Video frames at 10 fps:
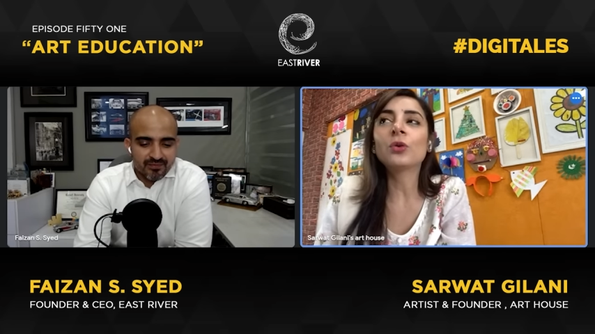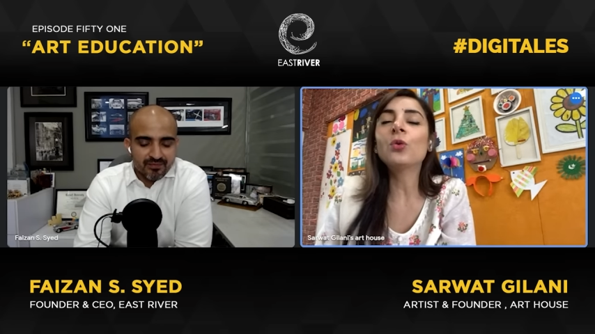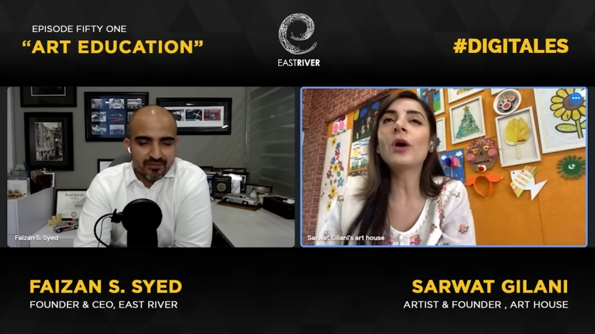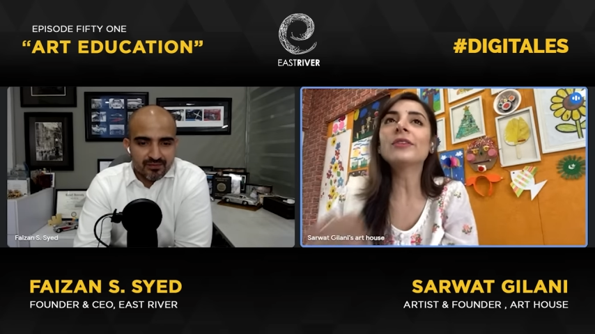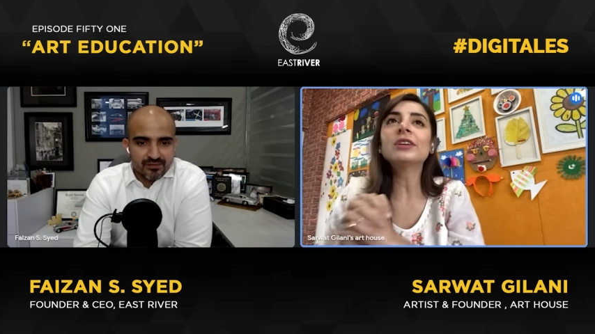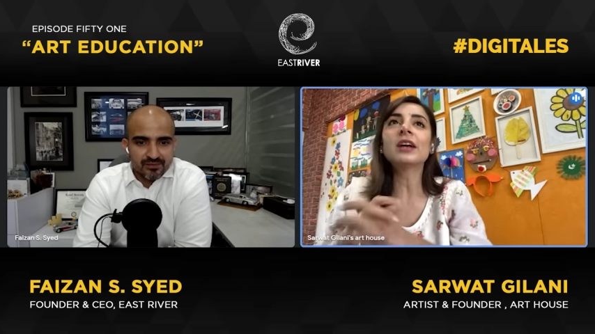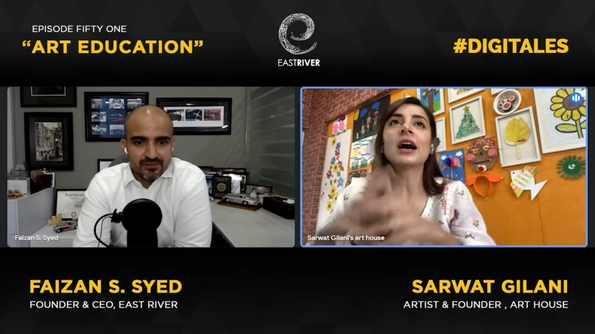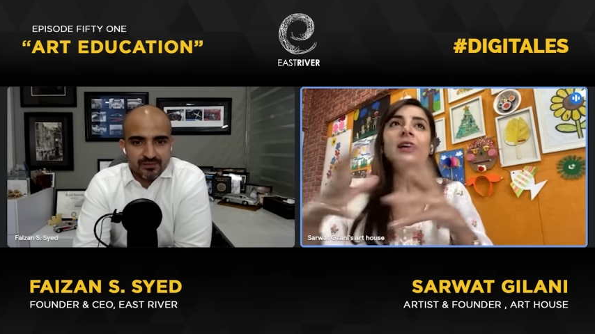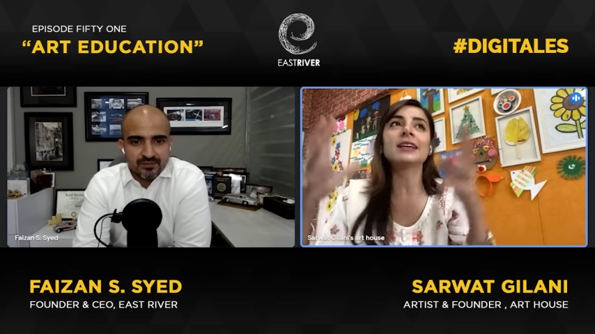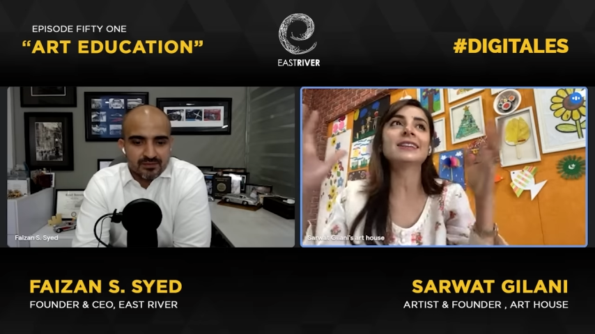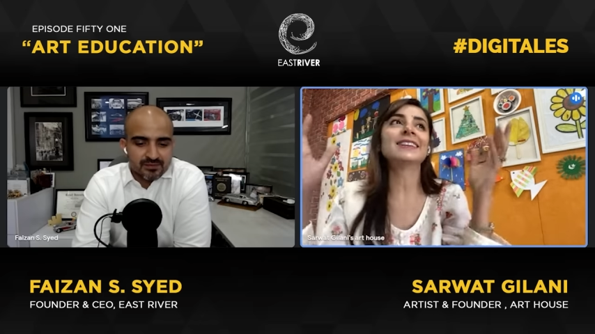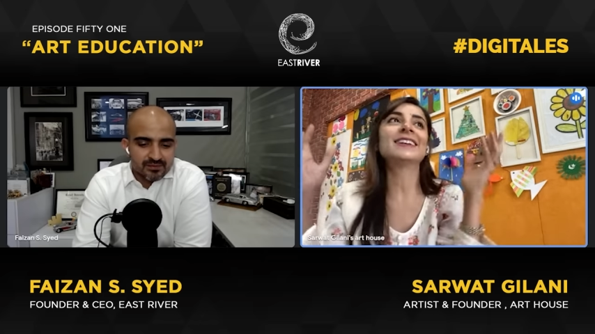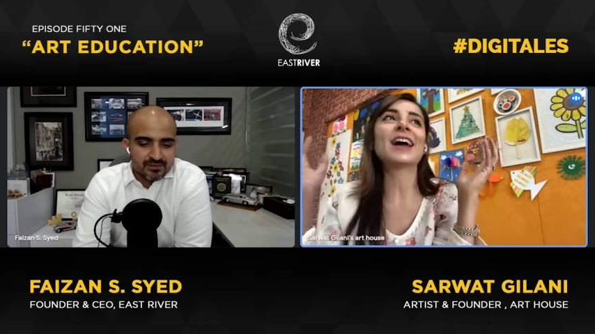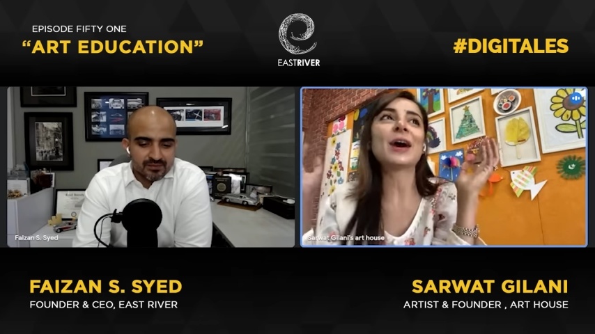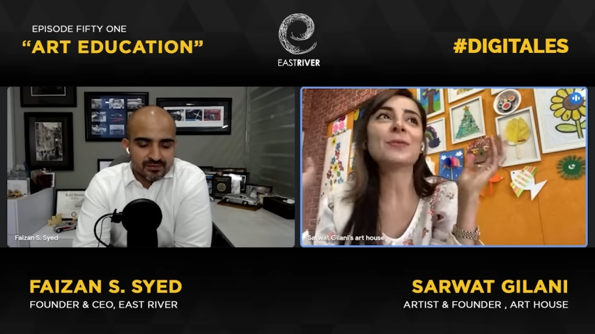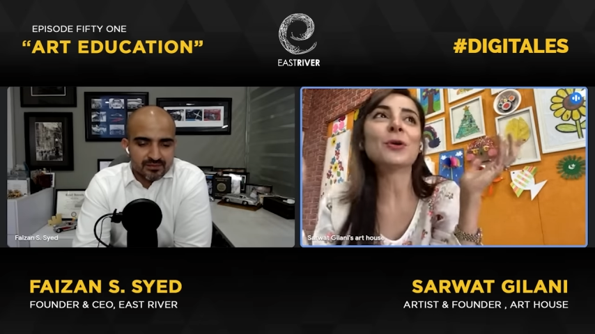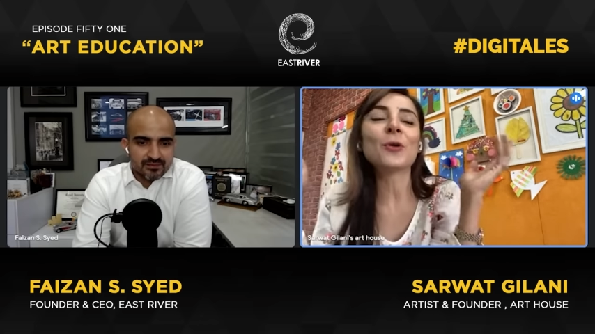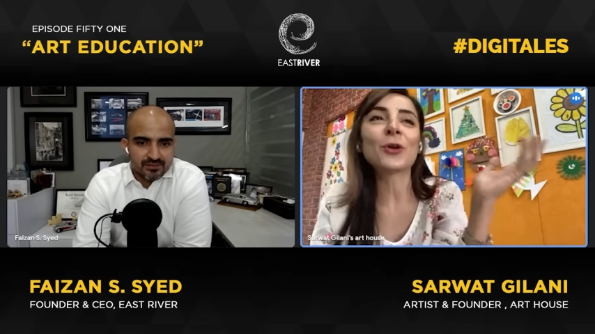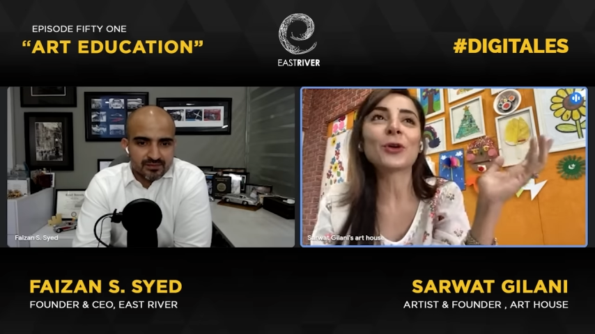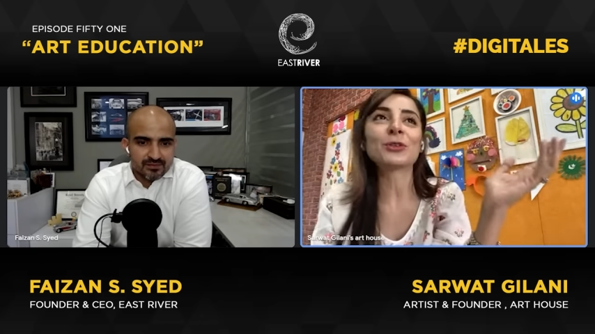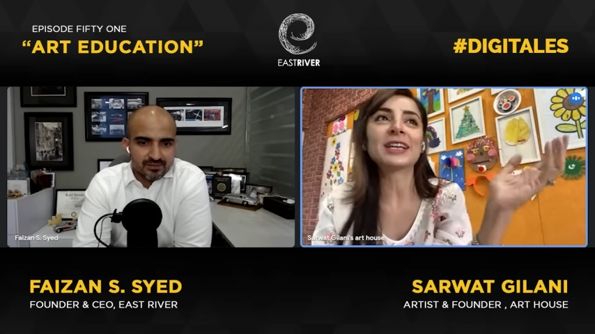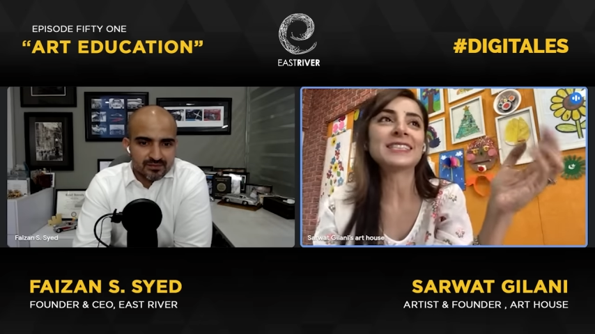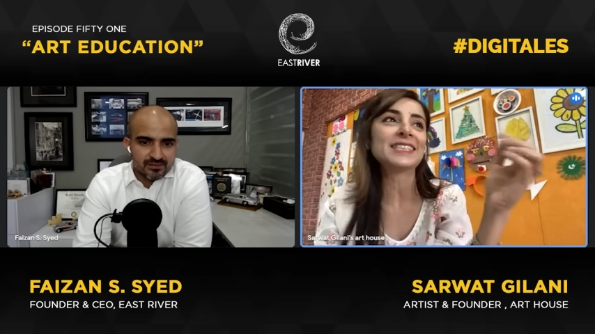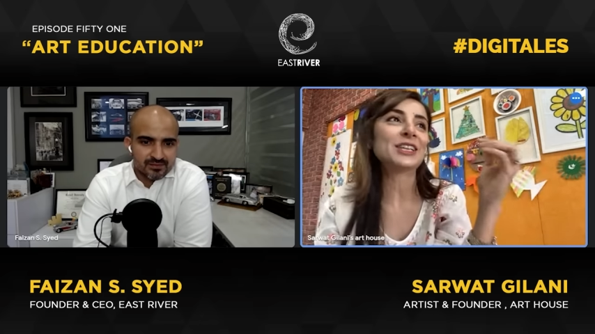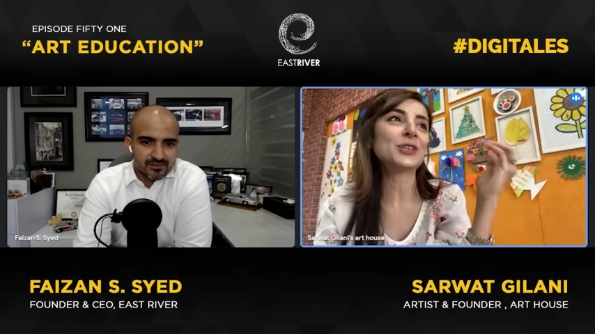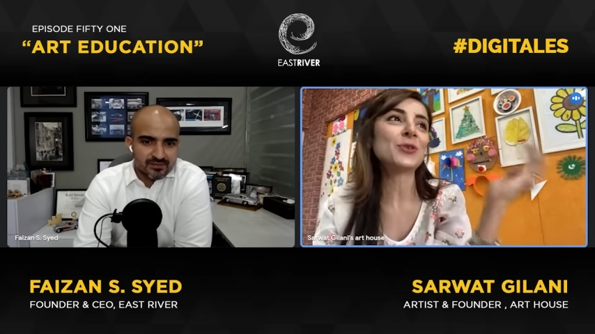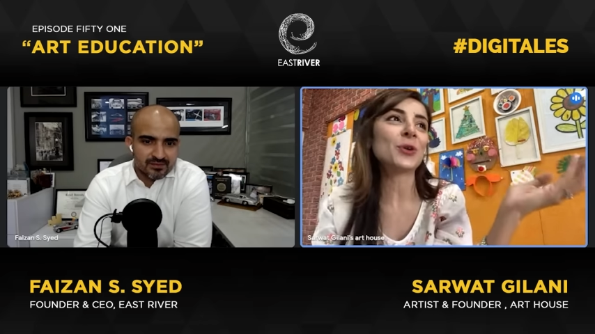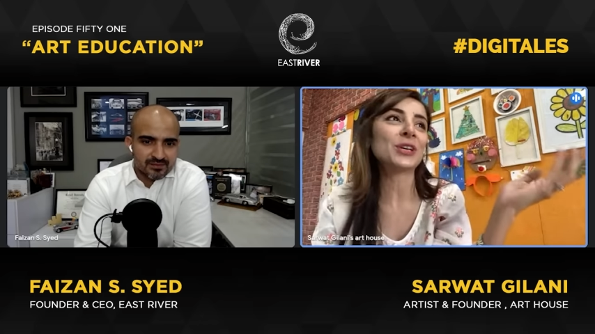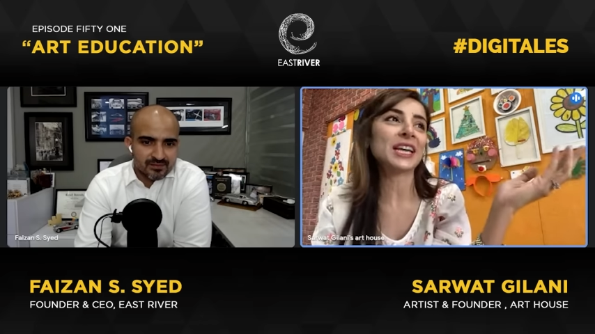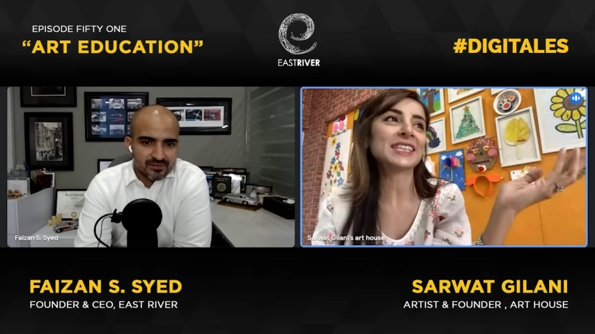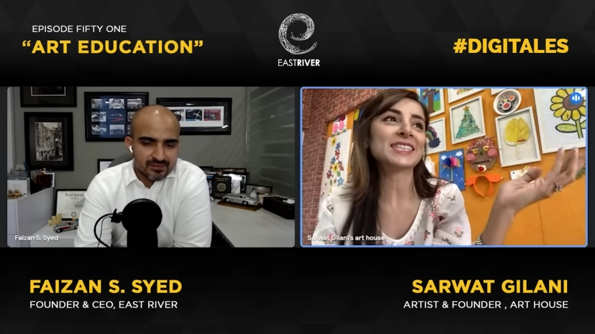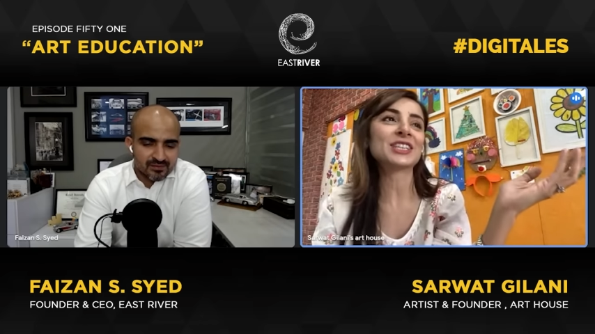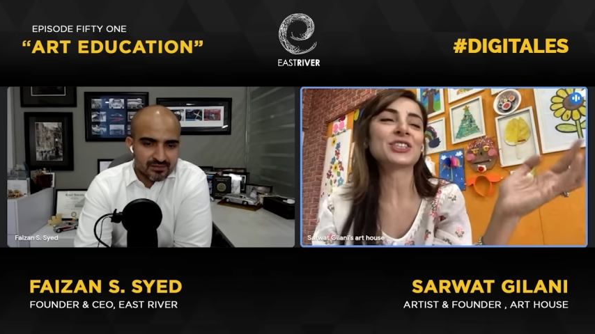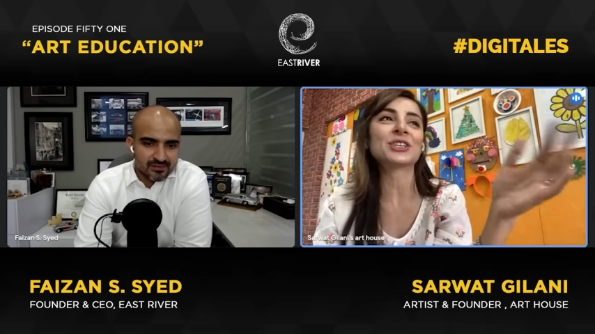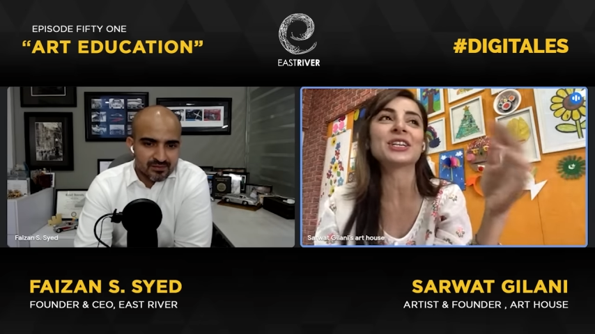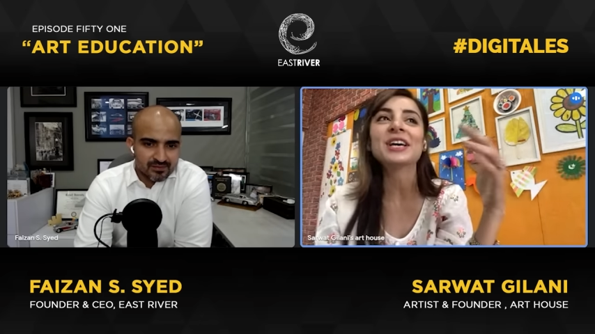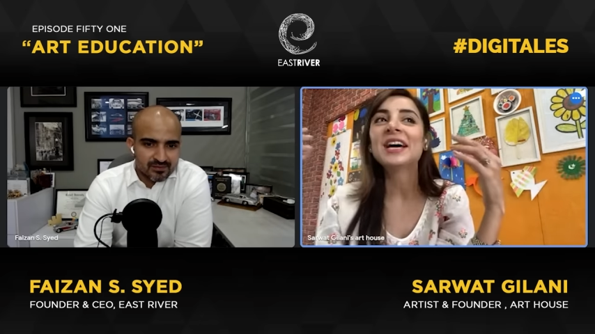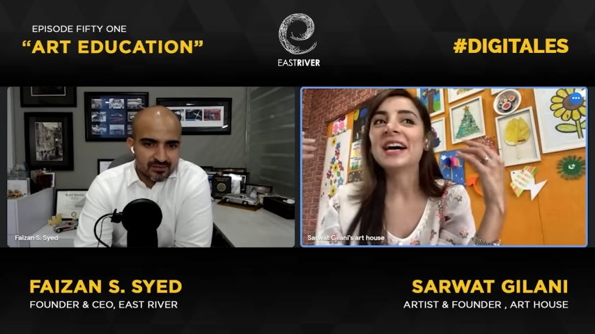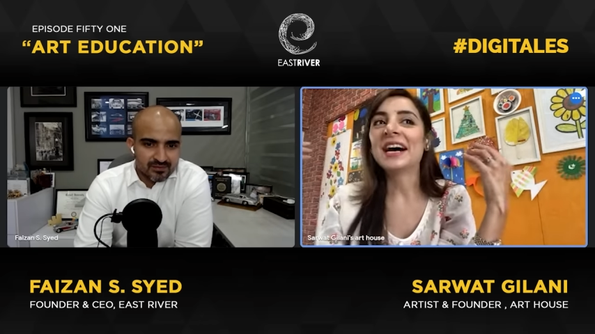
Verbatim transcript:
Speaker 1: whoever I can grab a hold of. I see a new organization,